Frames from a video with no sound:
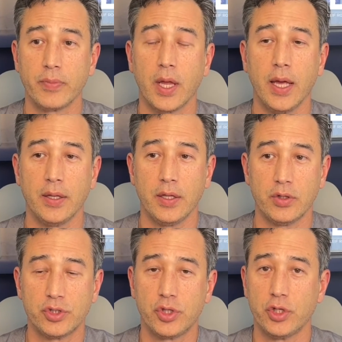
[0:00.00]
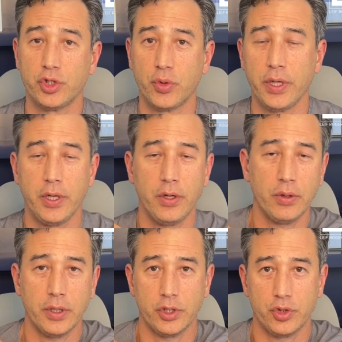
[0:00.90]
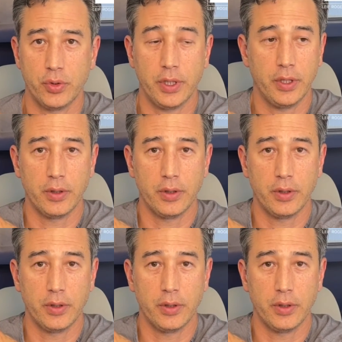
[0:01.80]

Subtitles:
And there's a joint here and a joint here.